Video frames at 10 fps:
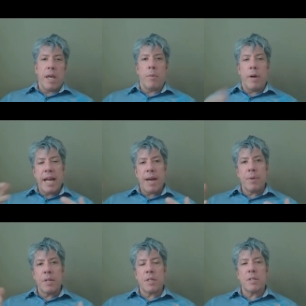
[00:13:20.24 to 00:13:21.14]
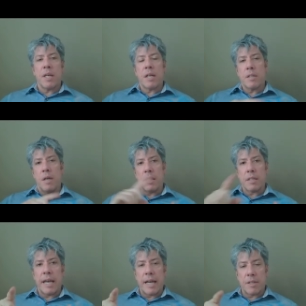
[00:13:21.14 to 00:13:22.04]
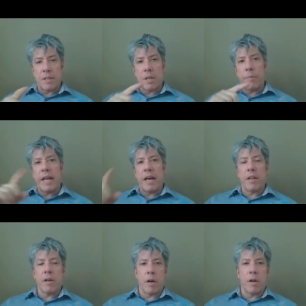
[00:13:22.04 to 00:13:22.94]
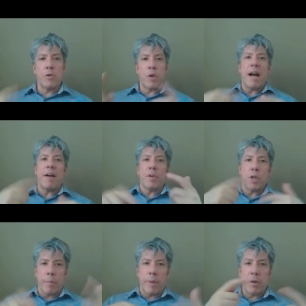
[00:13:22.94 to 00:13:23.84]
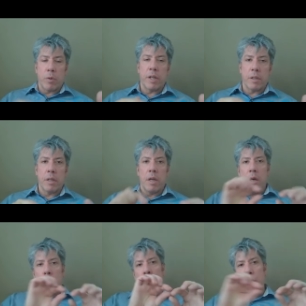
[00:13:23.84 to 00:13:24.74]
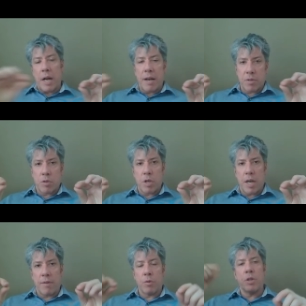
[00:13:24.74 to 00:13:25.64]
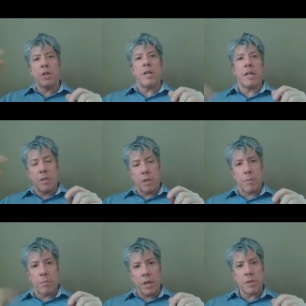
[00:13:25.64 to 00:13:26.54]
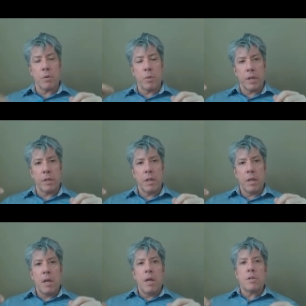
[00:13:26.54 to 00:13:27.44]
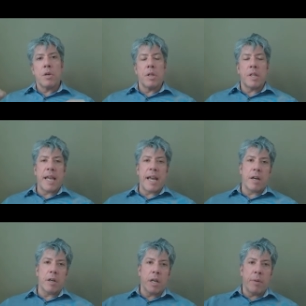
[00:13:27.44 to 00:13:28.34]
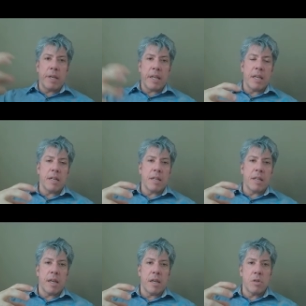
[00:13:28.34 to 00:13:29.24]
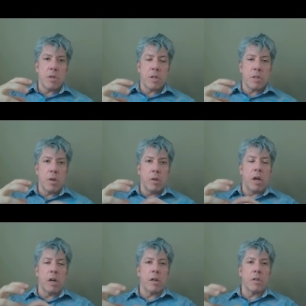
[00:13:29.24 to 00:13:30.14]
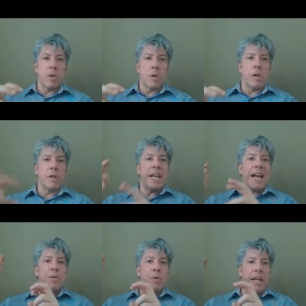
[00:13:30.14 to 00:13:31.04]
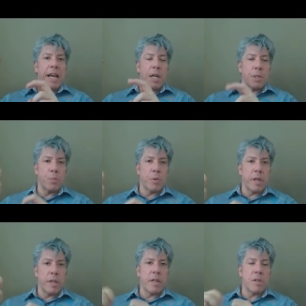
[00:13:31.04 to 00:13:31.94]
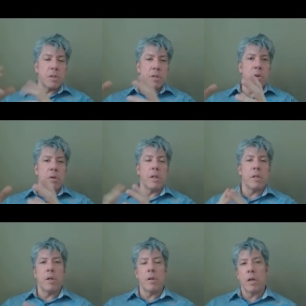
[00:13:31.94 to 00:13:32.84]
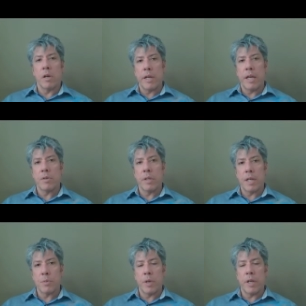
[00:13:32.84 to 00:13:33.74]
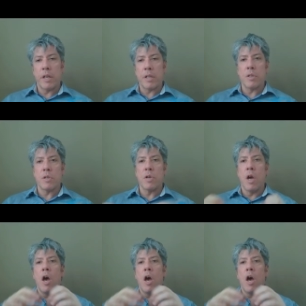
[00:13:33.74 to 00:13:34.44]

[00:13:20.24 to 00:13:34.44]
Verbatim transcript: and what happens is the exhaust gases coming out of the car drive the turbine wheel, which drives the shaft, which connects to the compressor wheel, so that the air coming into the engine is no longer so-called naturally aspirated. The engine's no, no, no longer naturally aspirated. It doesn't just